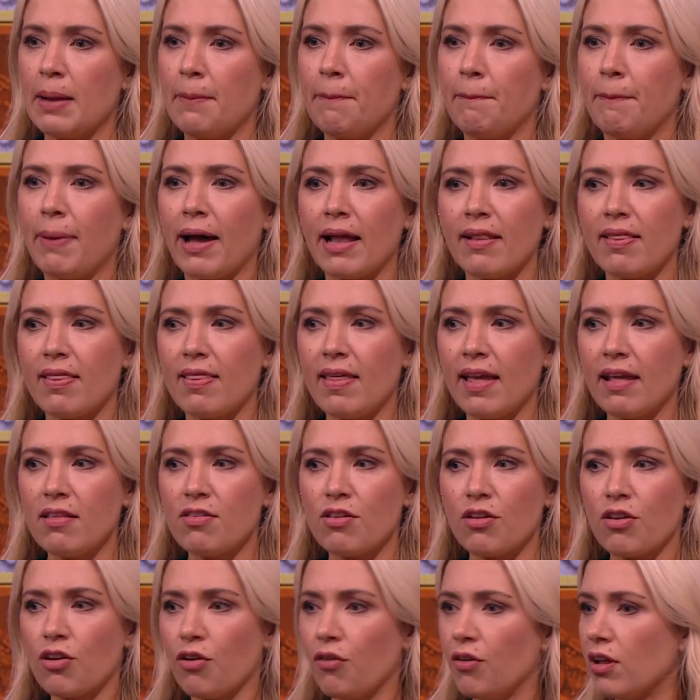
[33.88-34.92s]
But their
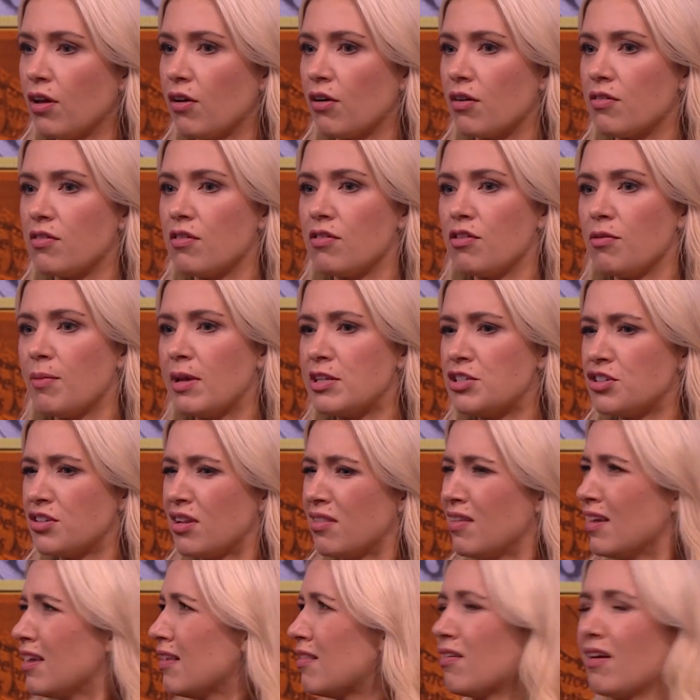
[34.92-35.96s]
security costs, as you mentioned, I
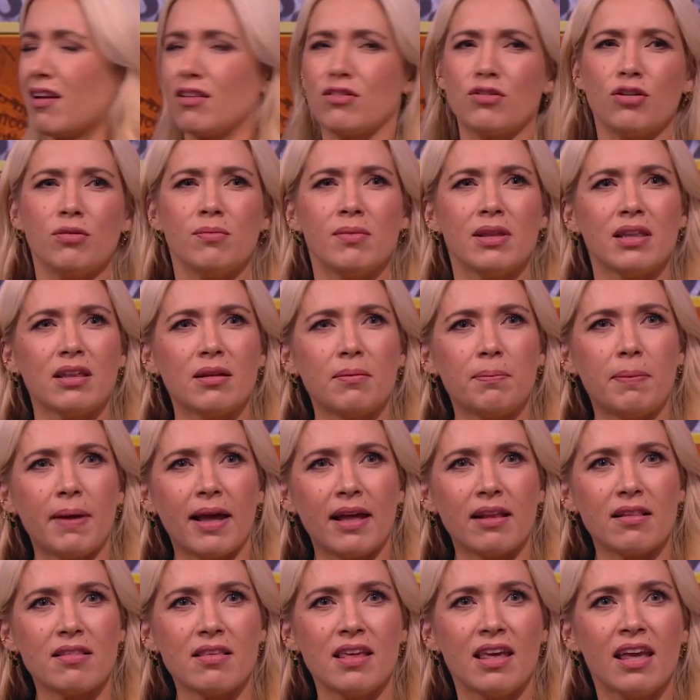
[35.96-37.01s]
think it's like £2 million
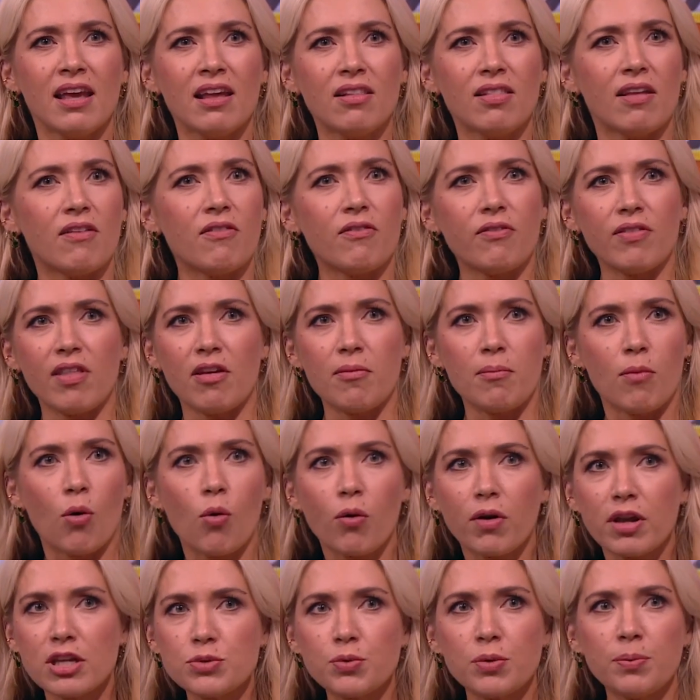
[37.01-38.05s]
a year. Their
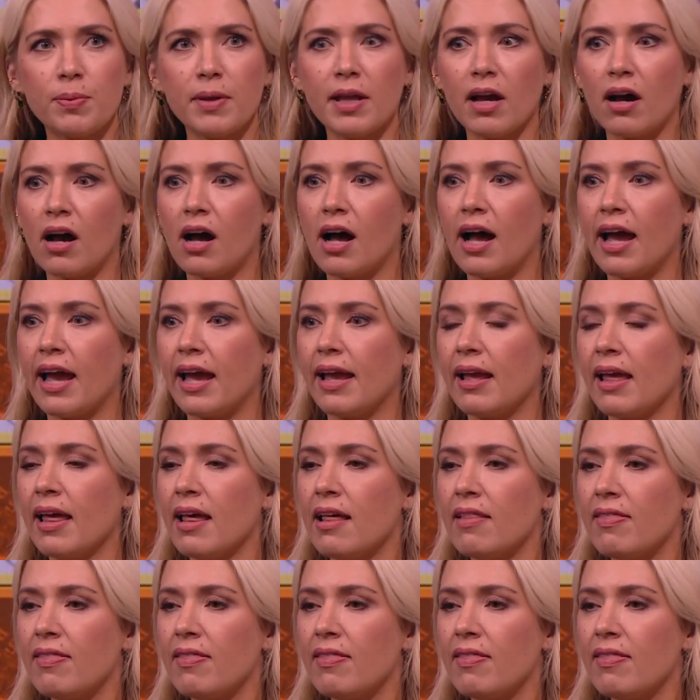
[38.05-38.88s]
mortgage would be high.